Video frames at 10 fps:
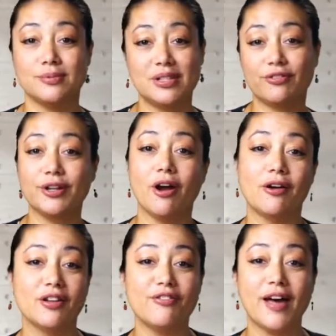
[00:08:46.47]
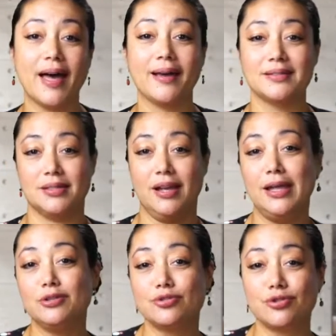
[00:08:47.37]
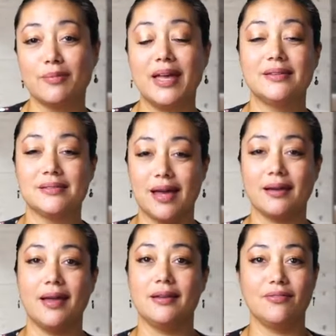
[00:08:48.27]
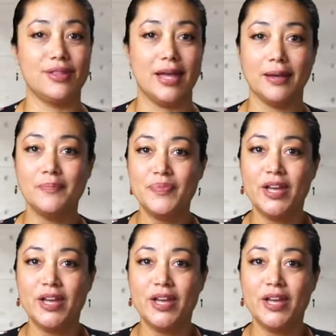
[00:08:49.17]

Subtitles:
some different artifacts, instruments, that kind of thing.